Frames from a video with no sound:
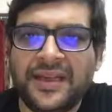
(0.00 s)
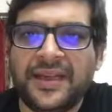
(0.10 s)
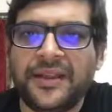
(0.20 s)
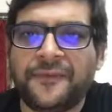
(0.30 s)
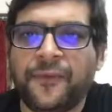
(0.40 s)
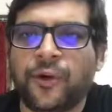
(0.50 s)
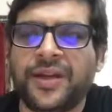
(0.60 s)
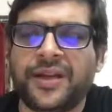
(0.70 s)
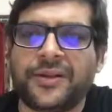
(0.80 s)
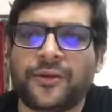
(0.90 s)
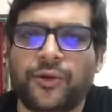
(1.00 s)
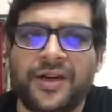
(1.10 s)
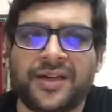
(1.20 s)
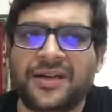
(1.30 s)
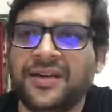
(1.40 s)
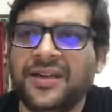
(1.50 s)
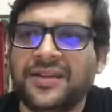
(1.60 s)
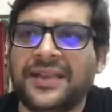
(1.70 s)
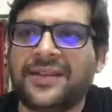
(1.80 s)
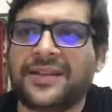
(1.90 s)
He's 4 years older
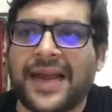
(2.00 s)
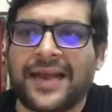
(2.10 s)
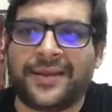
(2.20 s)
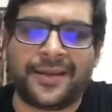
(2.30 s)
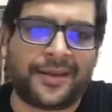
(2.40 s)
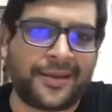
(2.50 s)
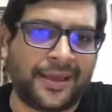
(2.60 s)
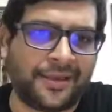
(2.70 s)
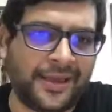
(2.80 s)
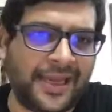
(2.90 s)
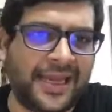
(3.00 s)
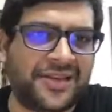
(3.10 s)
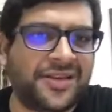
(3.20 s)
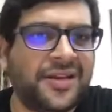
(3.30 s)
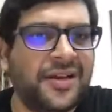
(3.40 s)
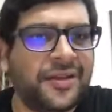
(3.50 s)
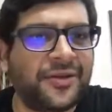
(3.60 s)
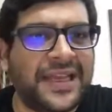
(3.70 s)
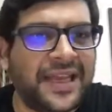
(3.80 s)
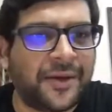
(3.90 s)
than thrice his son's age. So
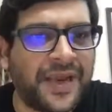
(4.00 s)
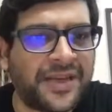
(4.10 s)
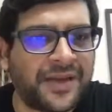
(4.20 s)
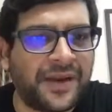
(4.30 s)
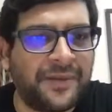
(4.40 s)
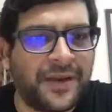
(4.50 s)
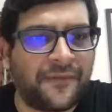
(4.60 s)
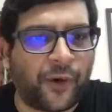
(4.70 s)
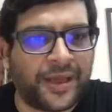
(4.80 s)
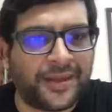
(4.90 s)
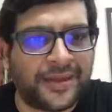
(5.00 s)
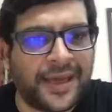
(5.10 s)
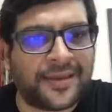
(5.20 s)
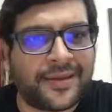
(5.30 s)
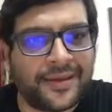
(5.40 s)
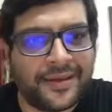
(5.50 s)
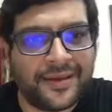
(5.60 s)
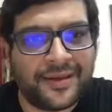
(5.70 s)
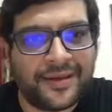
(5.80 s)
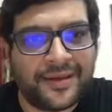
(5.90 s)
the equation will be 46.
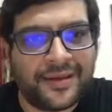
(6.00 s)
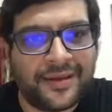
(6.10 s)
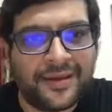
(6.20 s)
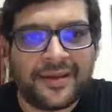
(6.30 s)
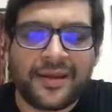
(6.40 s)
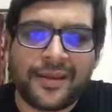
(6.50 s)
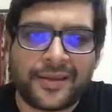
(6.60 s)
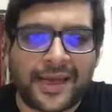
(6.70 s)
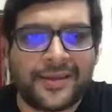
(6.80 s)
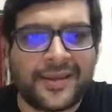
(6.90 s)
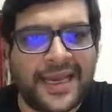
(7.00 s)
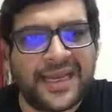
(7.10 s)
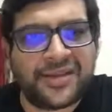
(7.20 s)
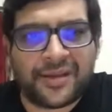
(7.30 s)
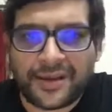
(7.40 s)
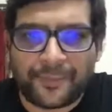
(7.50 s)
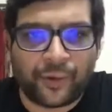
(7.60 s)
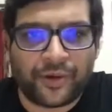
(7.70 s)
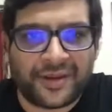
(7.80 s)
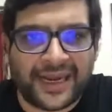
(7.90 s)
Son's age,
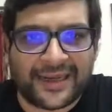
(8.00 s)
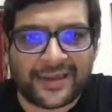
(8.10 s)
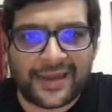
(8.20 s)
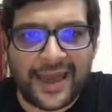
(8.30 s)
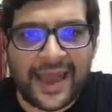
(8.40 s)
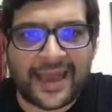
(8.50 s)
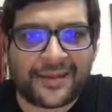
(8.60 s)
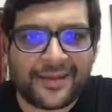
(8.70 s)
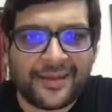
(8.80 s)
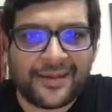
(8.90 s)
suppose that is x.